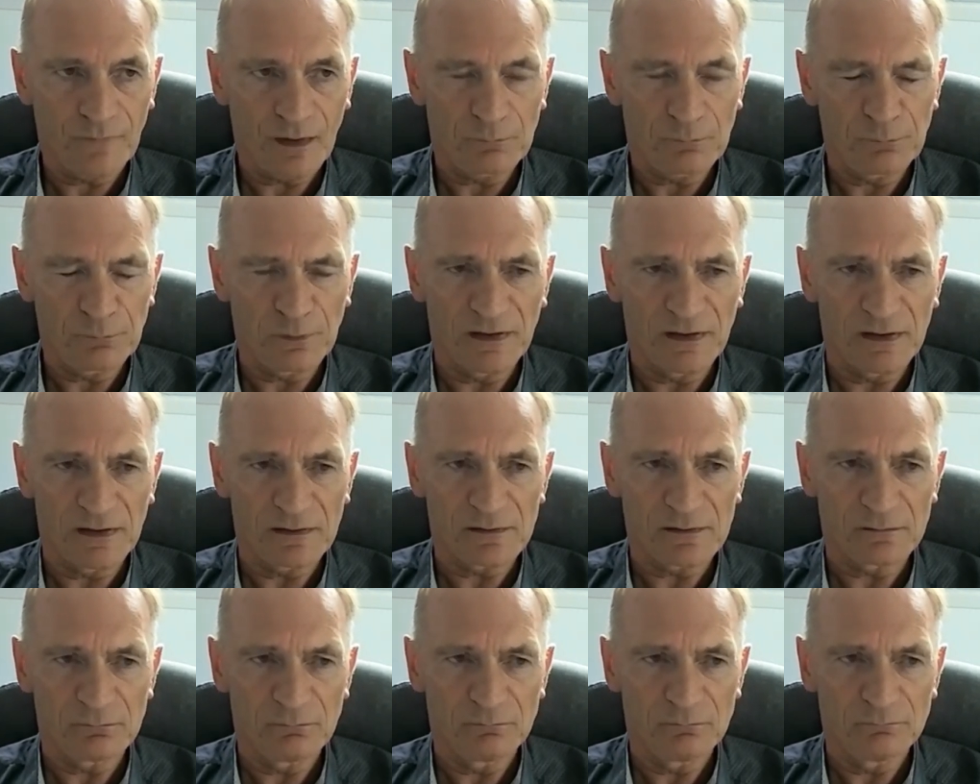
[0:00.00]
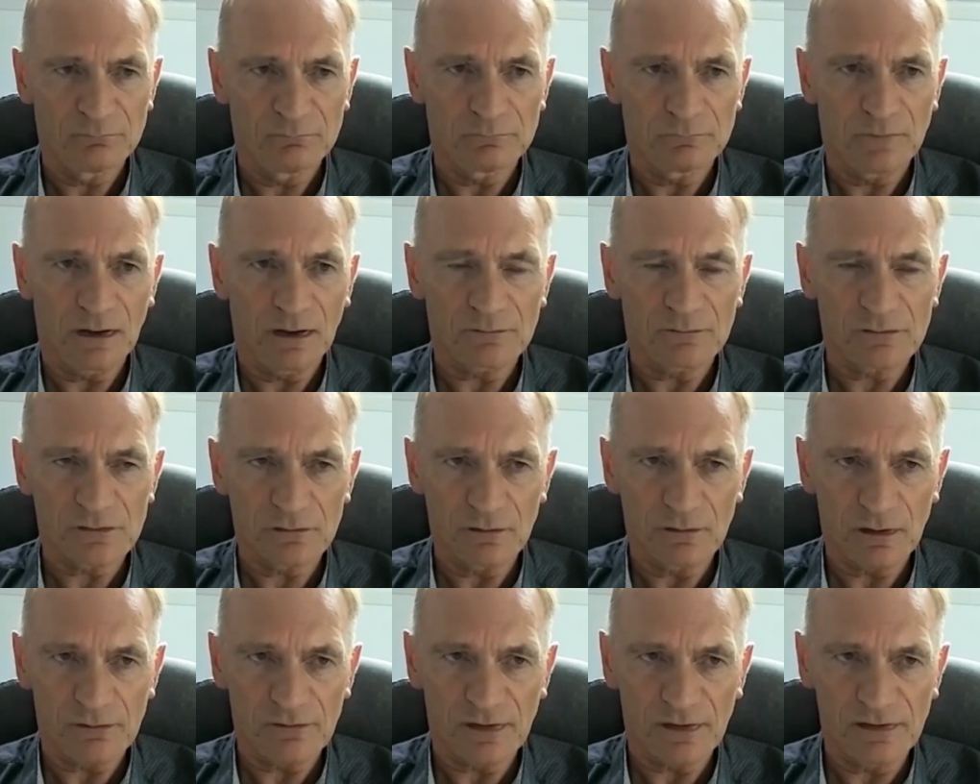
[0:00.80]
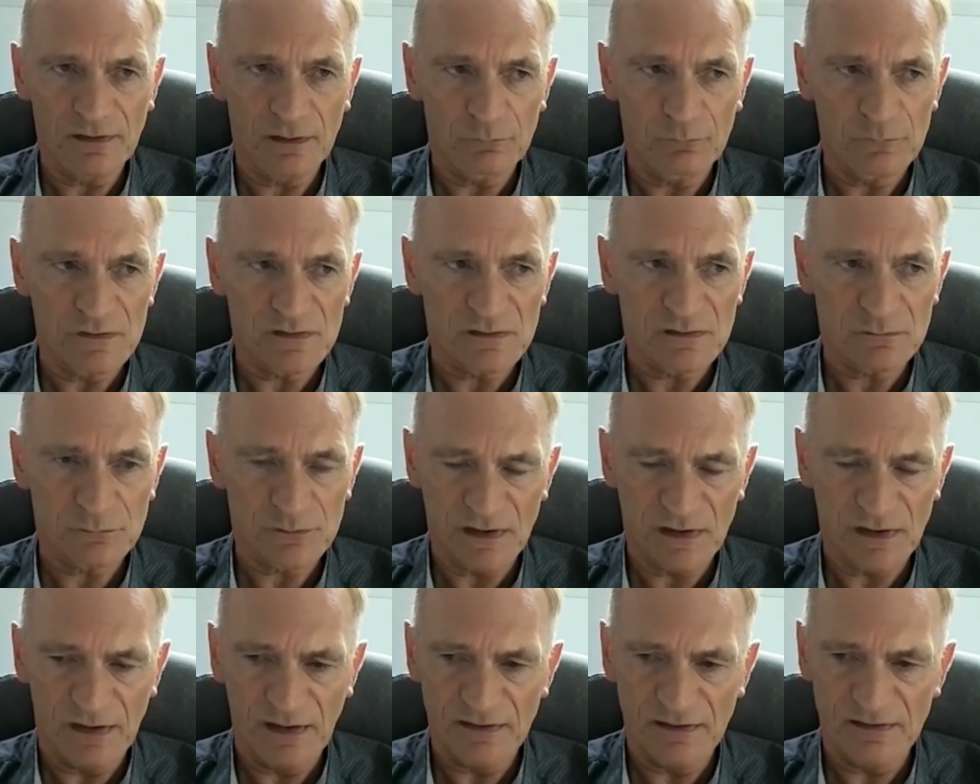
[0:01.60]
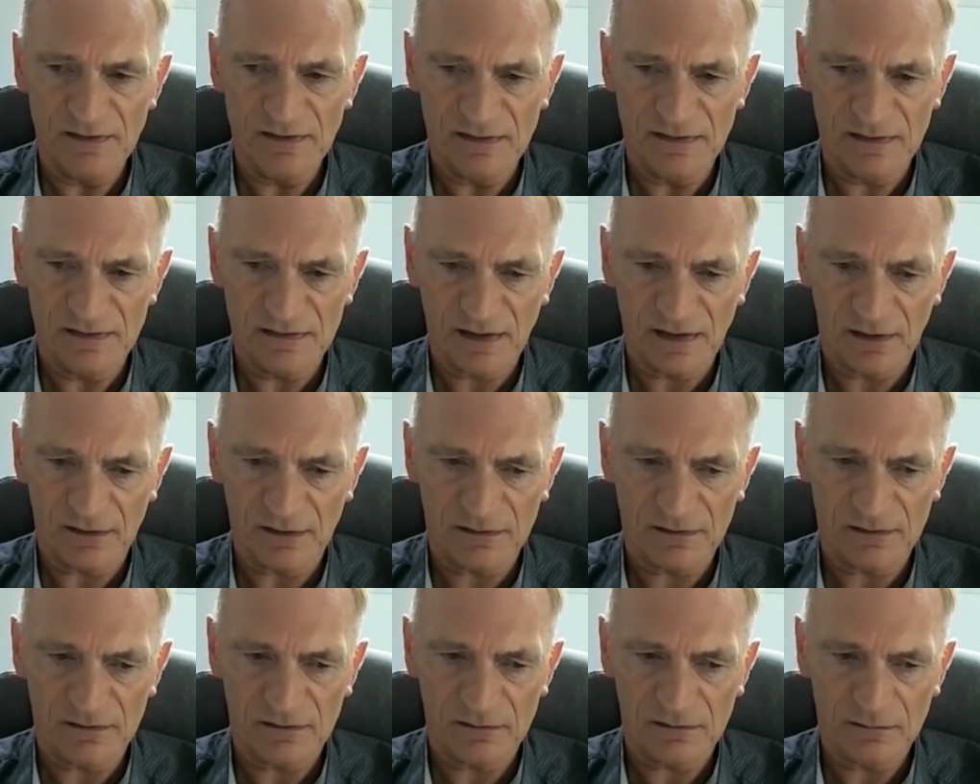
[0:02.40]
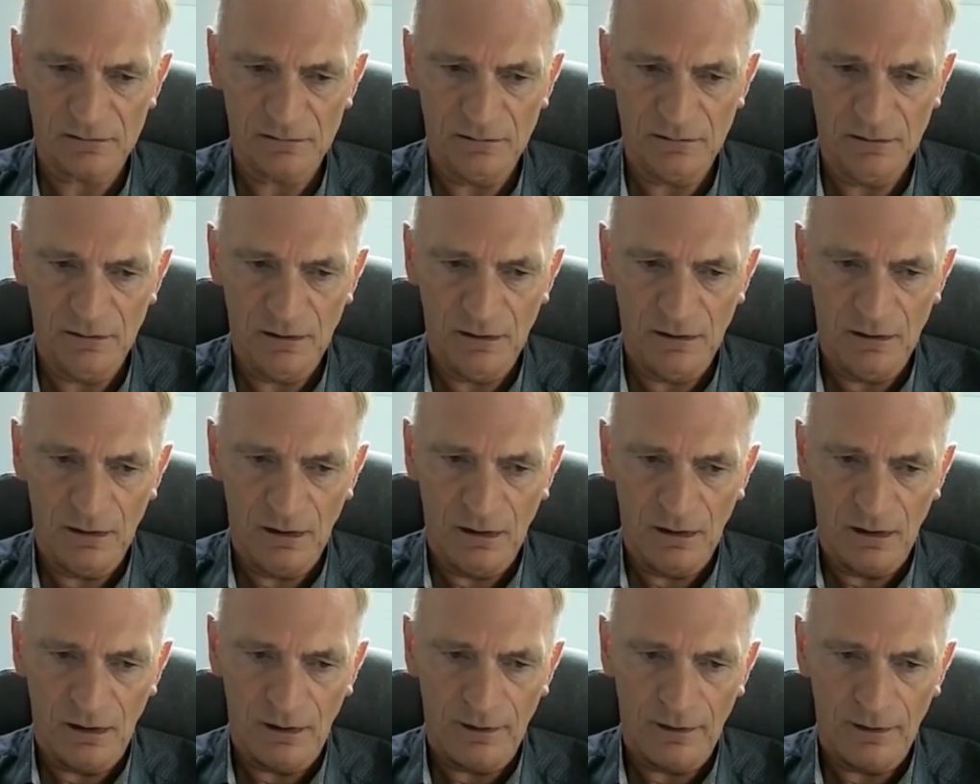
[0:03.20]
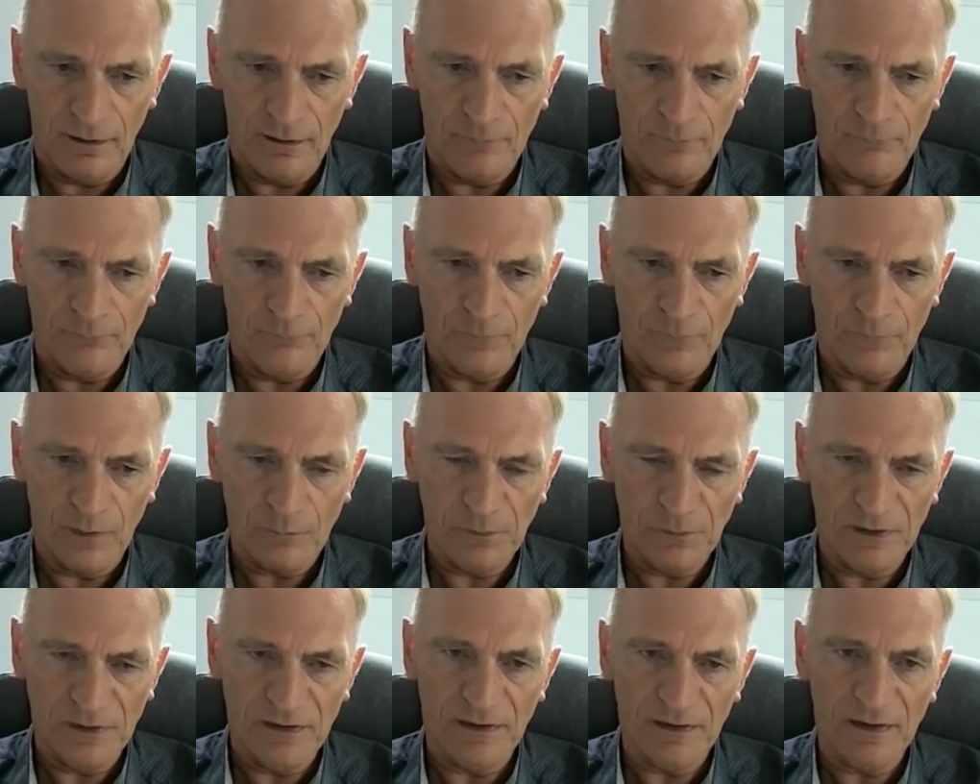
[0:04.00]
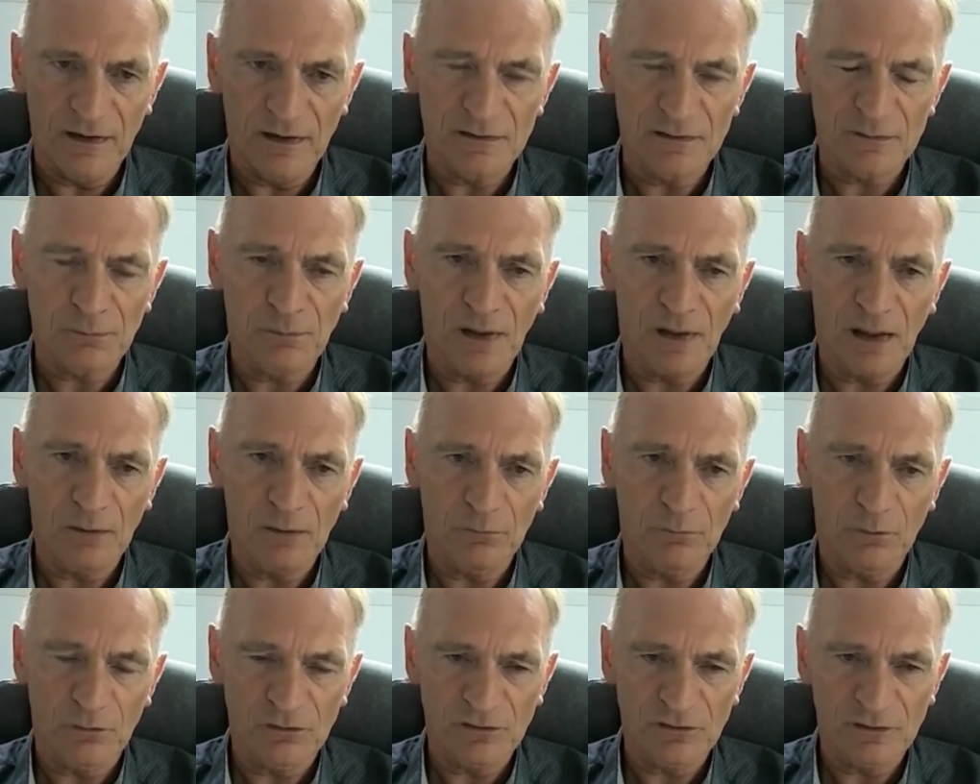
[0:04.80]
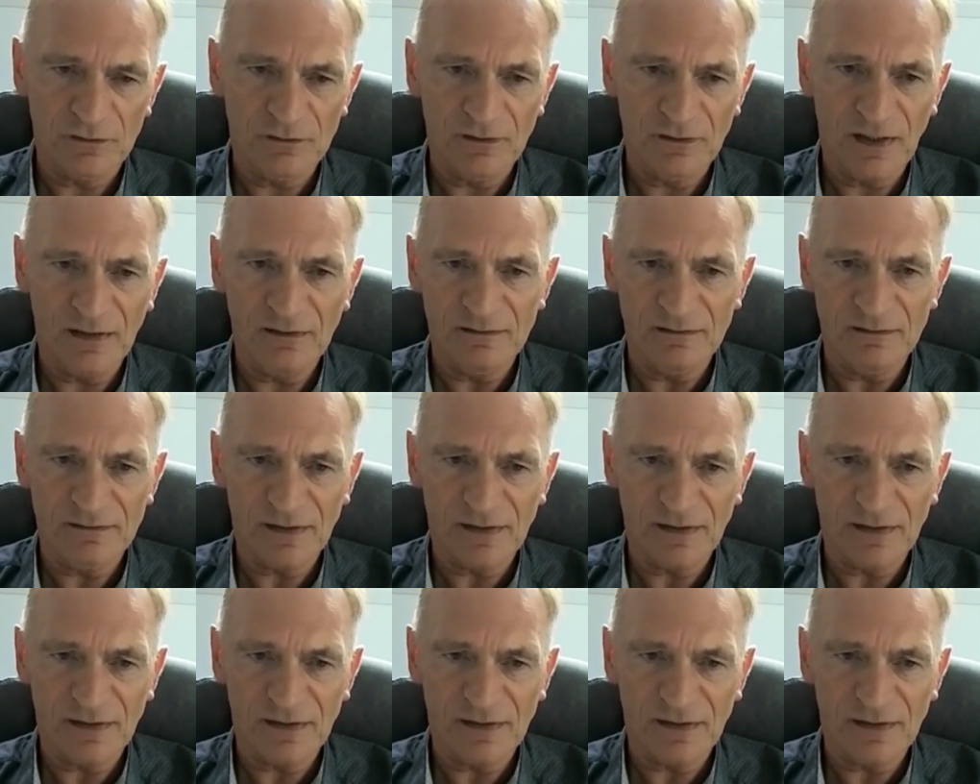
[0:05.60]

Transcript: I played, I think it was '86. Played against Pat Bonner 9